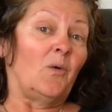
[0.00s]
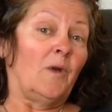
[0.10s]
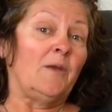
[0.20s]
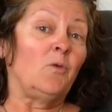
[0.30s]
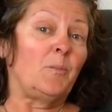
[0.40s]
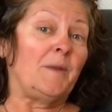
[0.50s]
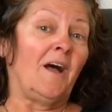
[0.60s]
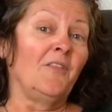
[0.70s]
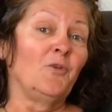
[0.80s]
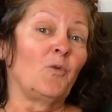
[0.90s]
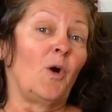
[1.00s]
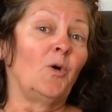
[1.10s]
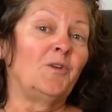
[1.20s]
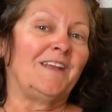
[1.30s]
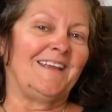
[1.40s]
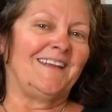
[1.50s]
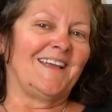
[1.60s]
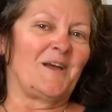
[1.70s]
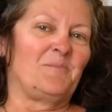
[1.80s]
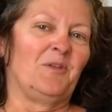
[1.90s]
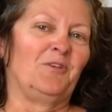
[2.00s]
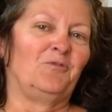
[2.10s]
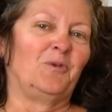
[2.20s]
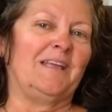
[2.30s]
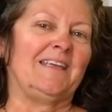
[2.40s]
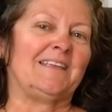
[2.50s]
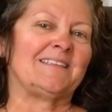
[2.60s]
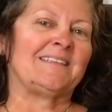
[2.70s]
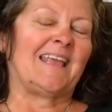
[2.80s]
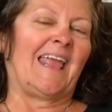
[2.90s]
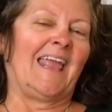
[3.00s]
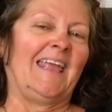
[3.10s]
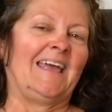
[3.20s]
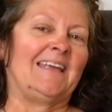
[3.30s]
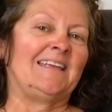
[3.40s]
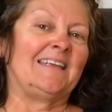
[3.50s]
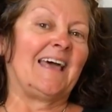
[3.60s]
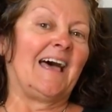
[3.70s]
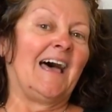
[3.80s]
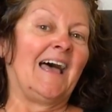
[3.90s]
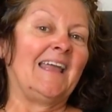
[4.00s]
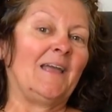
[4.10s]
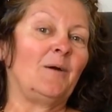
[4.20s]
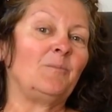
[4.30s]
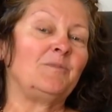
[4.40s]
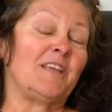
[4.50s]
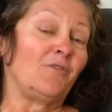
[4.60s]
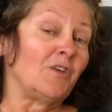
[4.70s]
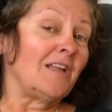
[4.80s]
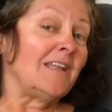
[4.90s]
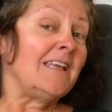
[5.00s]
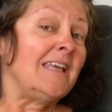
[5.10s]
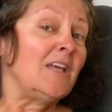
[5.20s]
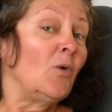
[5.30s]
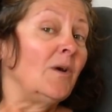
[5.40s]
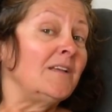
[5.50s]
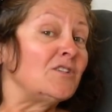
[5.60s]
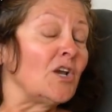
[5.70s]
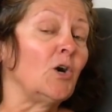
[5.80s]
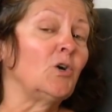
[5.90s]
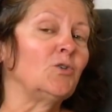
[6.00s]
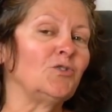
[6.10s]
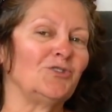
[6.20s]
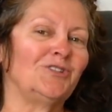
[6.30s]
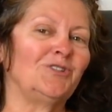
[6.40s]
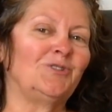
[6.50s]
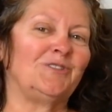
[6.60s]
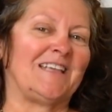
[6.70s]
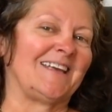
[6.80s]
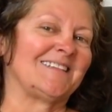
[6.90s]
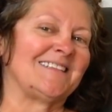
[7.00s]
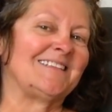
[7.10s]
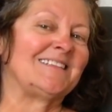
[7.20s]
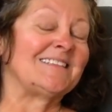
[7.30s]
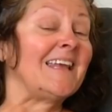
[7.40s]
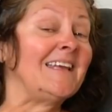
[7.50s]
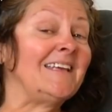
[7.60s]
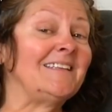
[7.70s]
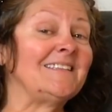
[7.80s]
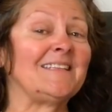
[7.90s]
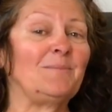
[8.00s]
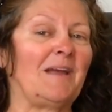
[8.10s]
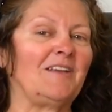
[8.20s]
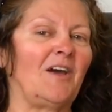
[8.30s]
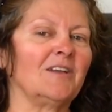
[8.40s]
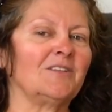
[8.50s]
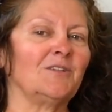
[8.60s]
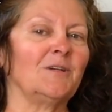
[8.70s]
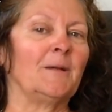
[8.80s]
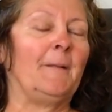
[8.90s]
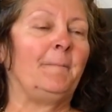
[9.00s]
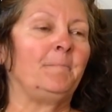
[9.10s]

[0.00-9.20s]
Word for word: we will be on the road in a couple of weeks, and I am definitely going to go through Texas and see my doctor.